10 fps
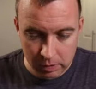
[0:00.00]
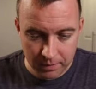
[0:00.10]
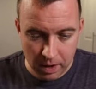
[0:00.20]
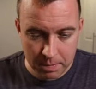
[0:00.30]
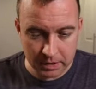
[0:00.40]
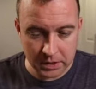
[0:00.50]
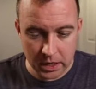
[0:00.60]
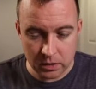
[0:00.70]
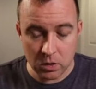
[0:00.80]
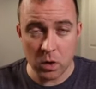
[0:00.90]
I've got my
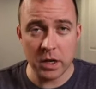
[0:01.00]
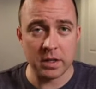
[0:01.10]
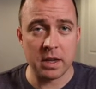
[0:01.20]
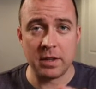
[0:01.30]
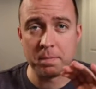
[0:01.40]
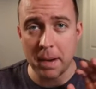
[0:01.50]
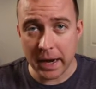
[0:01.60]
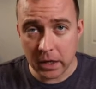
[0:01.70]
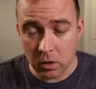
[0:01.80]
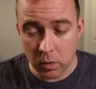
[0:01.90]
settings going, it's, it's
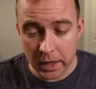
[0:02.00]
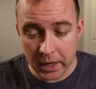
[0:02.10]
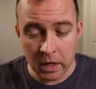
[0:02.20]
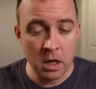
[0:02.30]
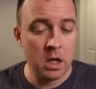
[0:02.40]
mining away